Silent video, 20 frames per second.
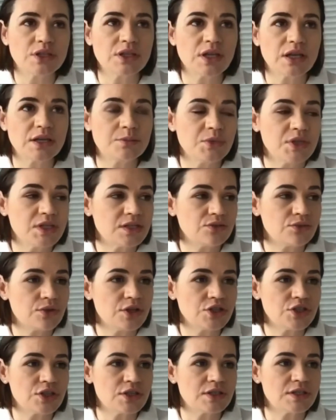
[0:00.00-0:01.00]

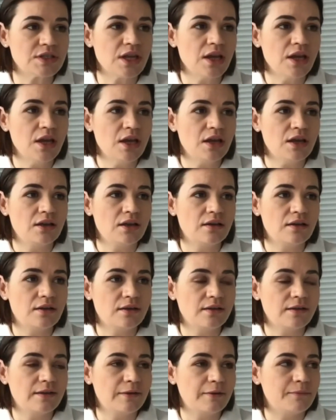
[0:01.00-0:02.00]
administrations,
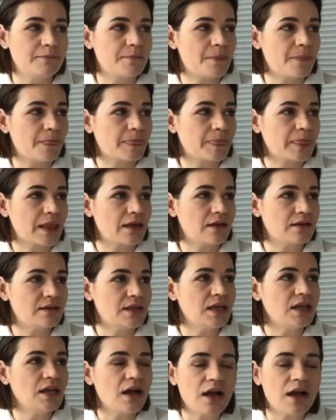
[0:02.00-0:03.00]

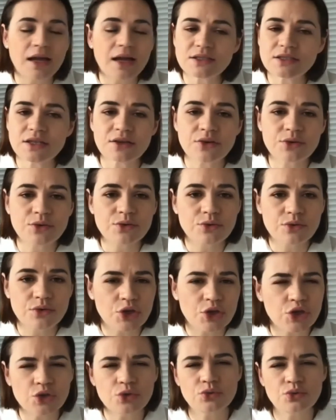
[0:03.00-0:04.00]
they are under
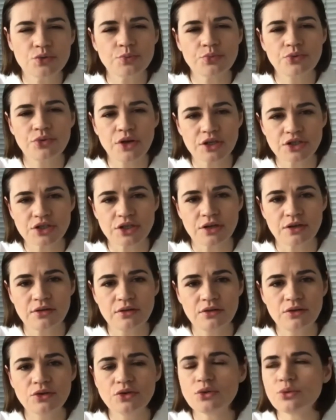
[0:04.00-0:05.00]
huge
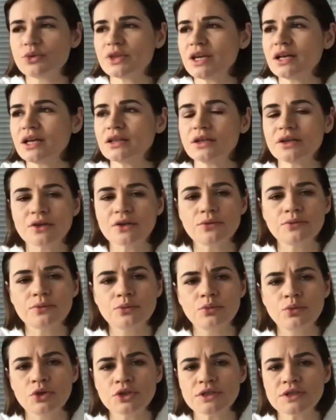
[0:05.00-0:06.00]
pressure. Their lack of
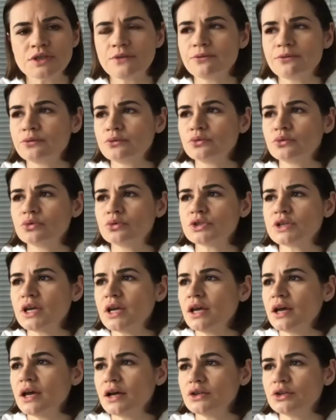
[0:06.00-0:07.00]
water, food,
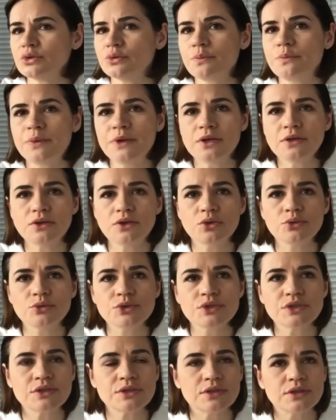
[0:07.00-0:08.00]

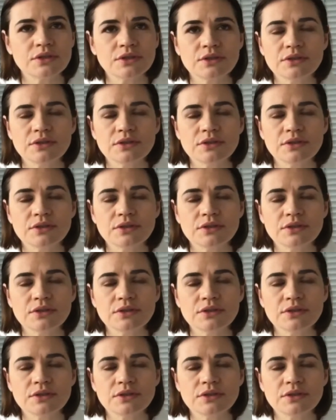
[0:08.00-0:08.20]
pillows,